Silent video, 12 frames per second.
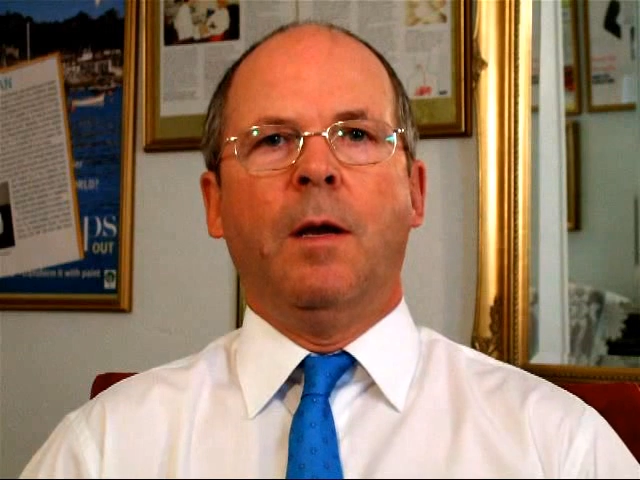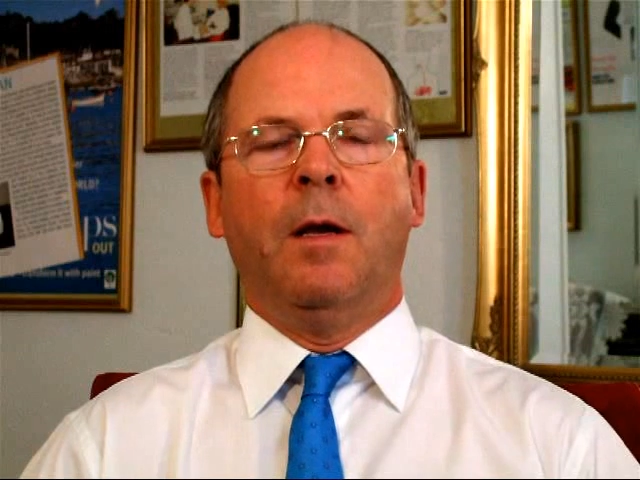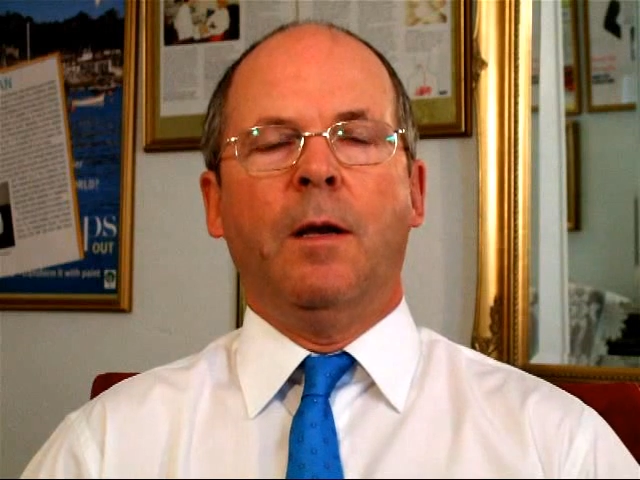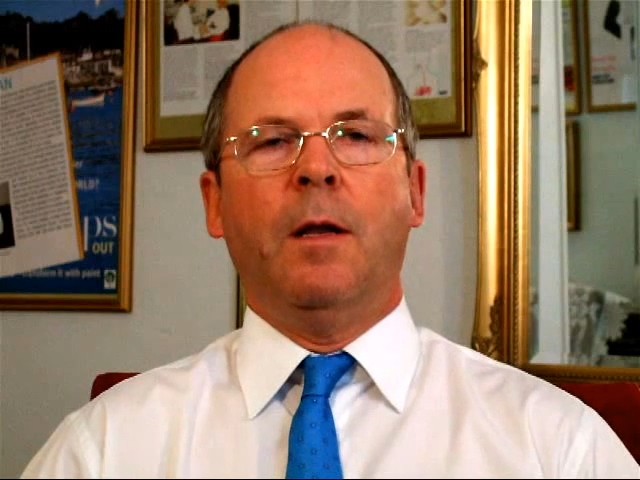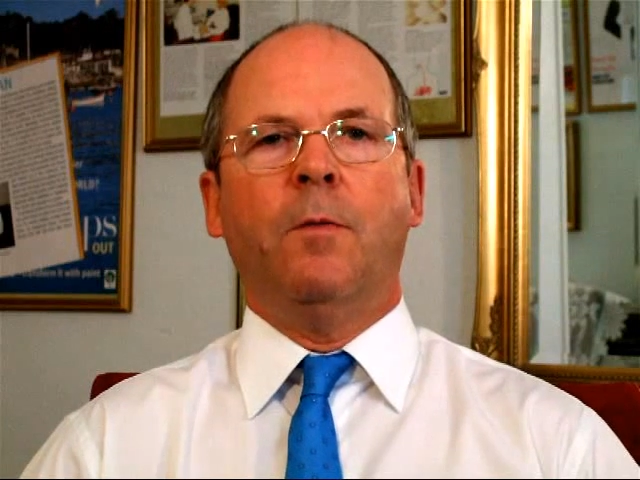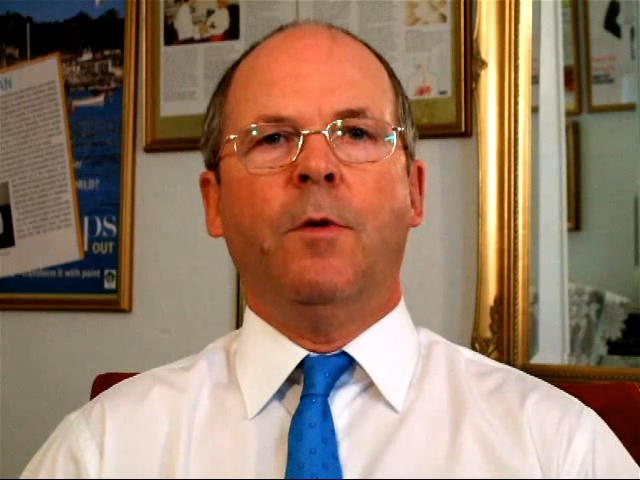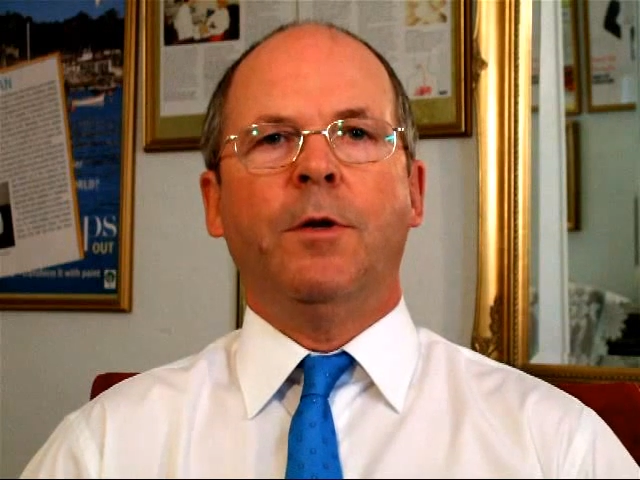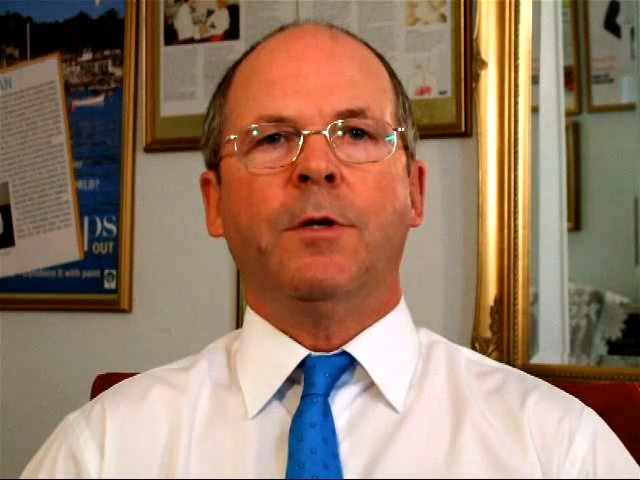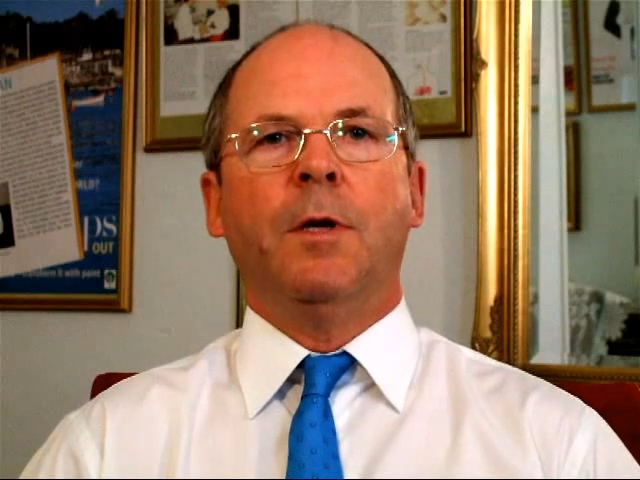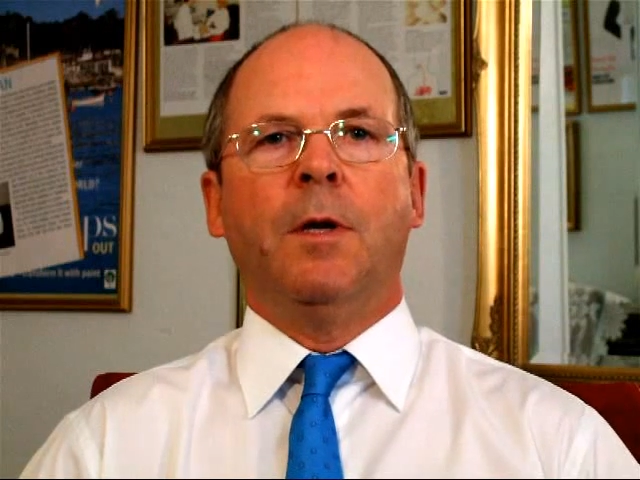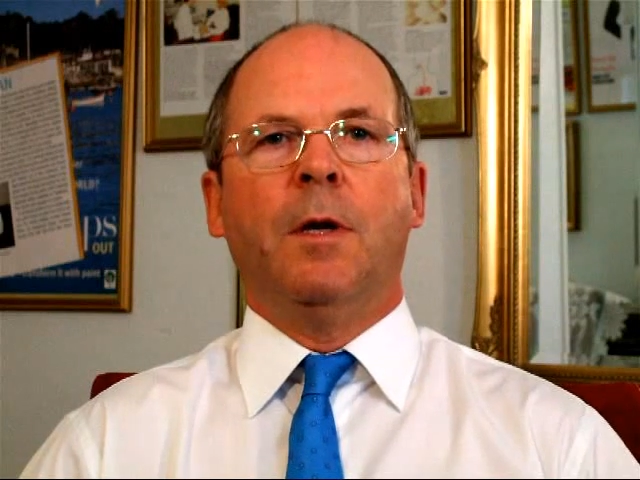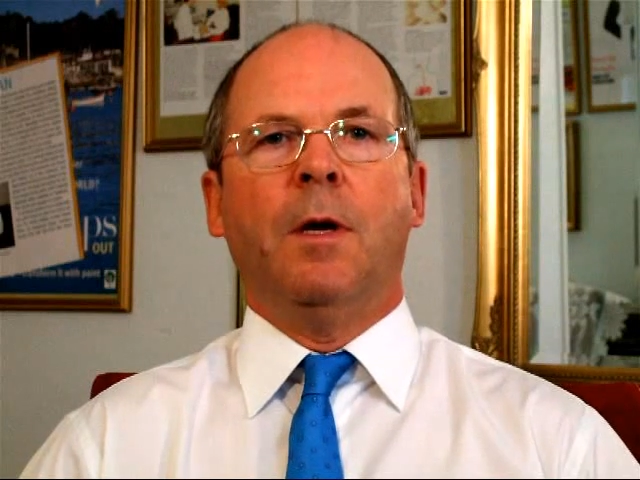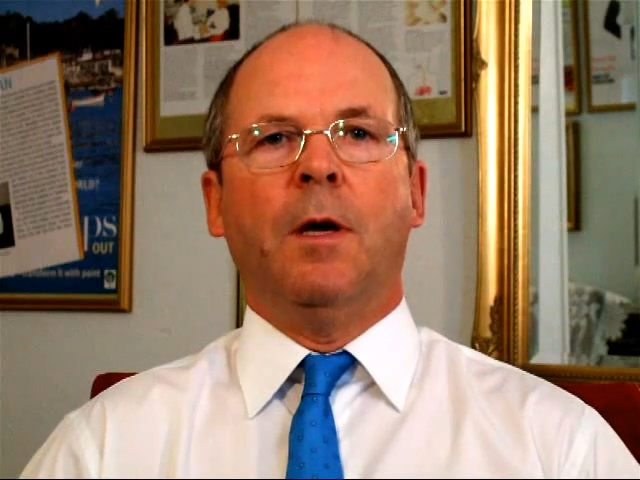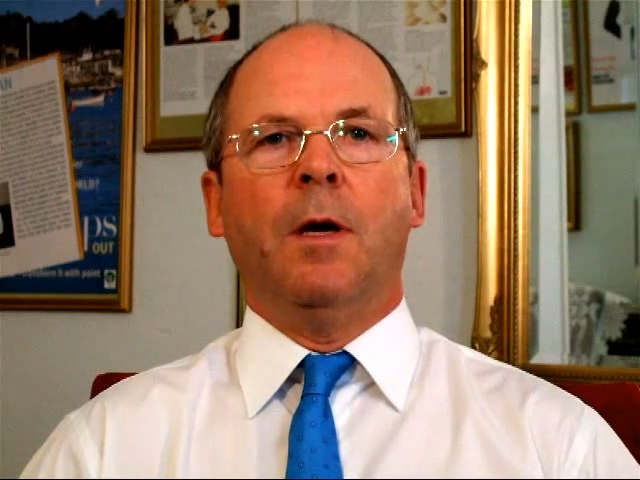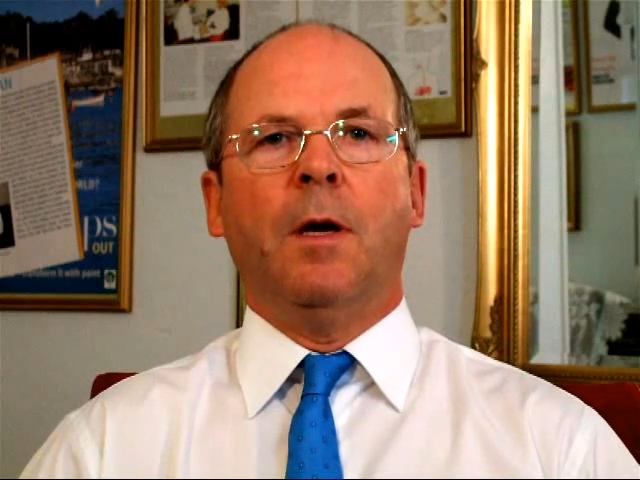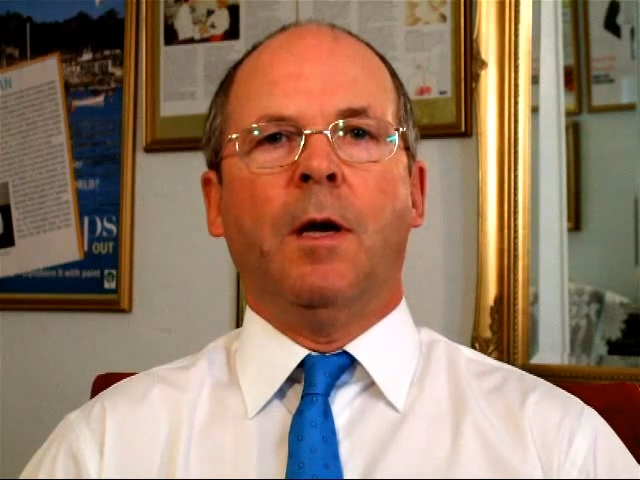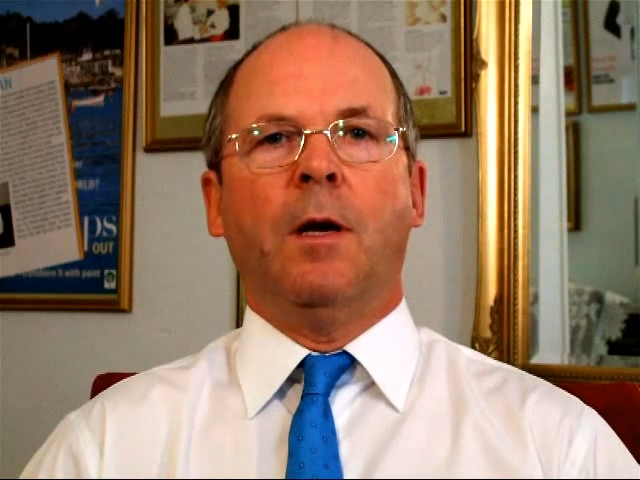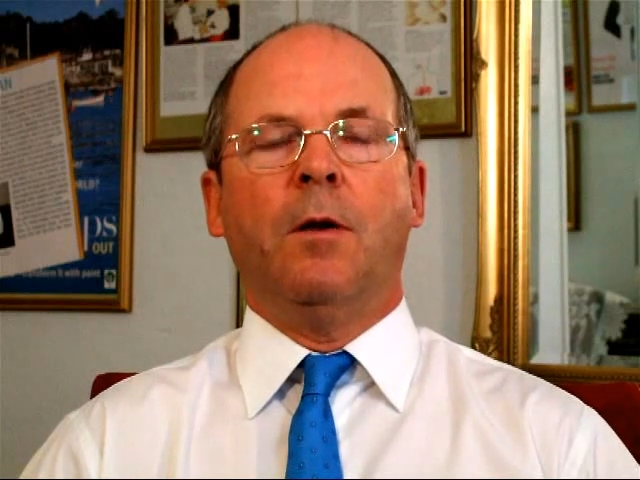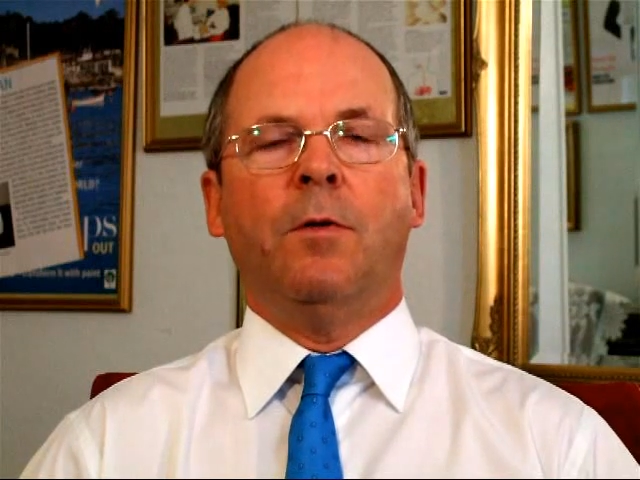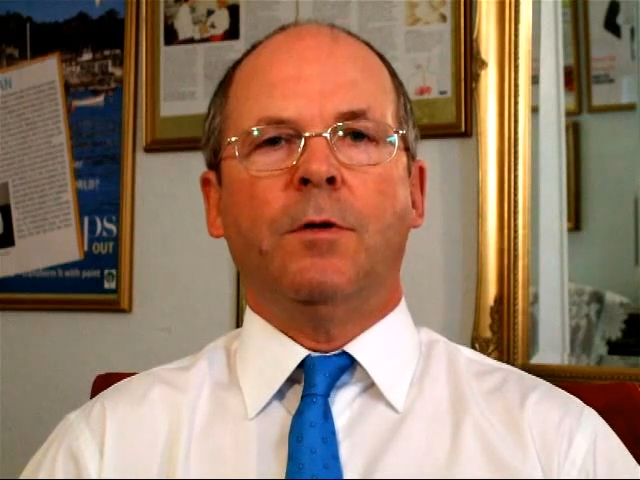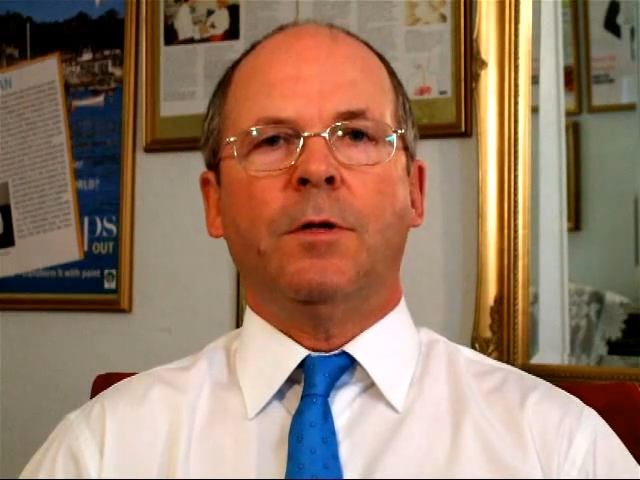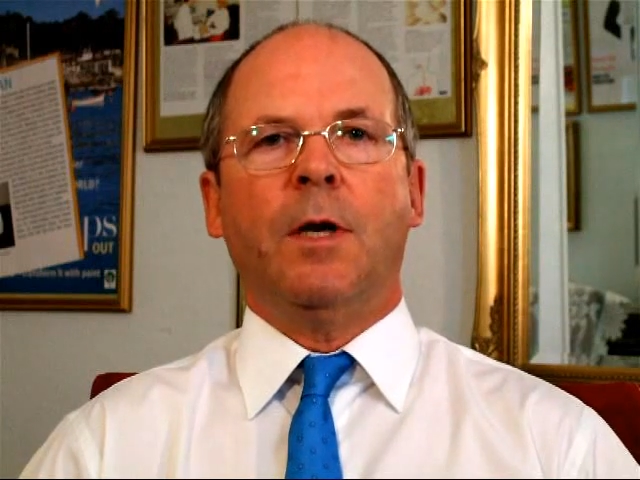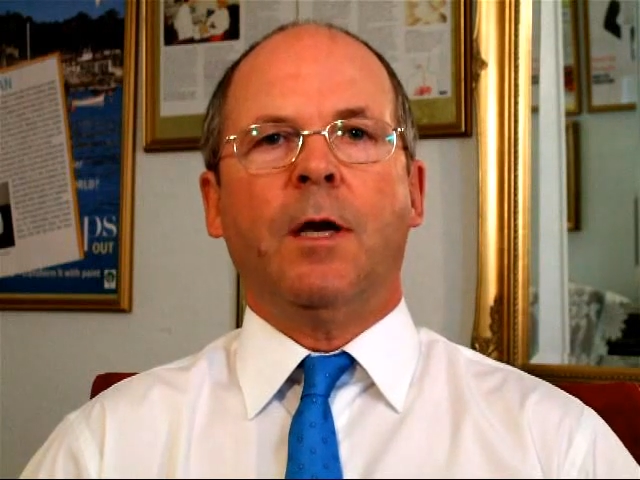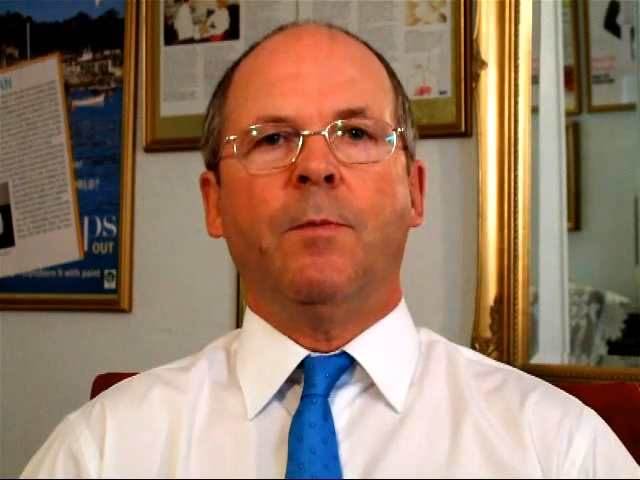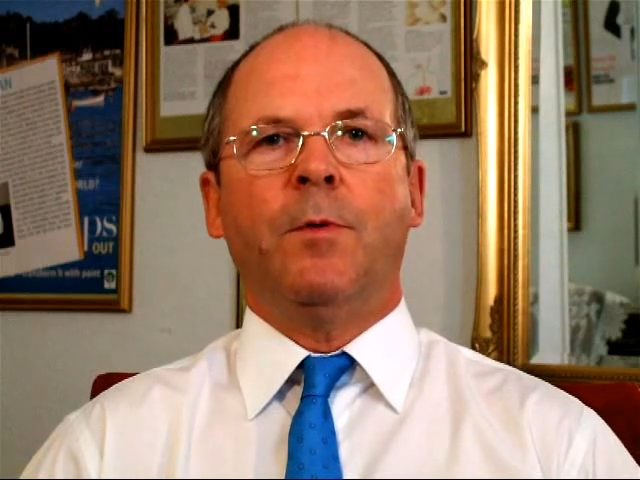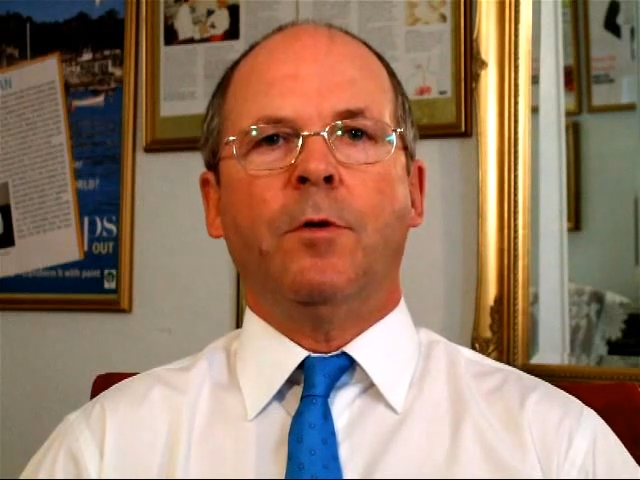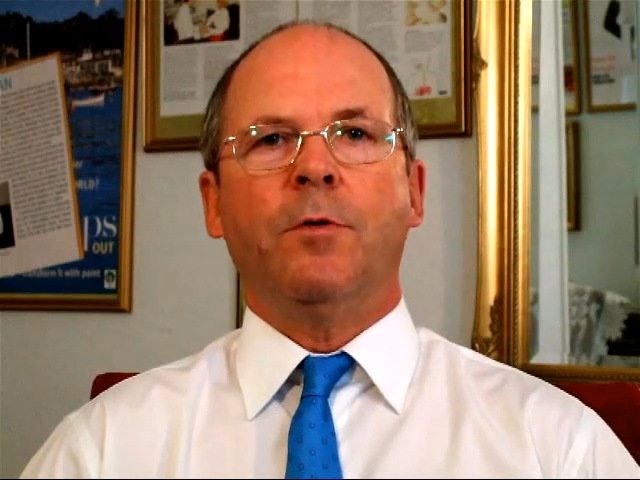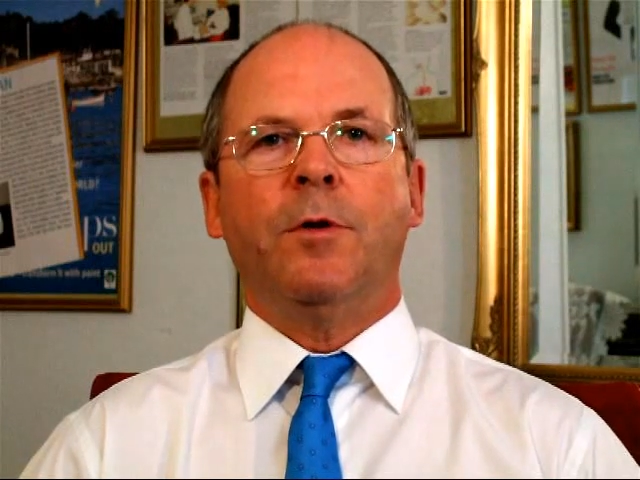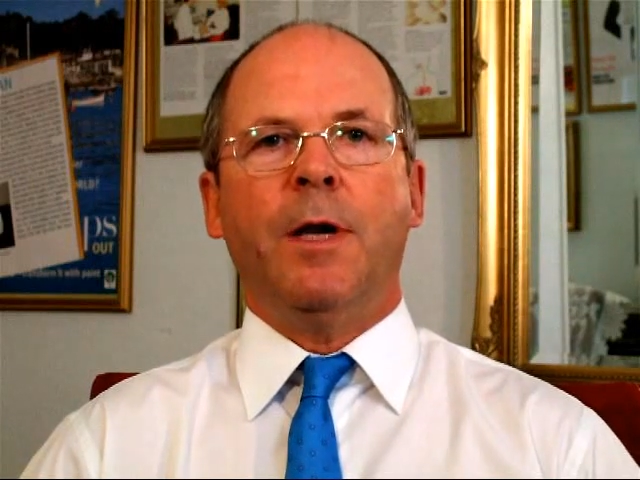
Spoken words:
In other words, it'll cause that computer